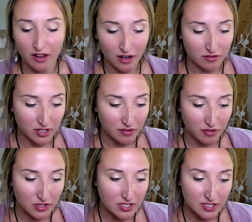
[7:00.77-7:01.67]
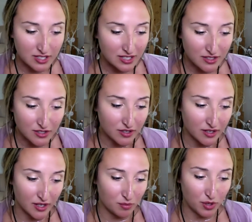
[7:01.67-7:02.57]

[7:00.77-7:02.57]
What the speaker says: our very first centering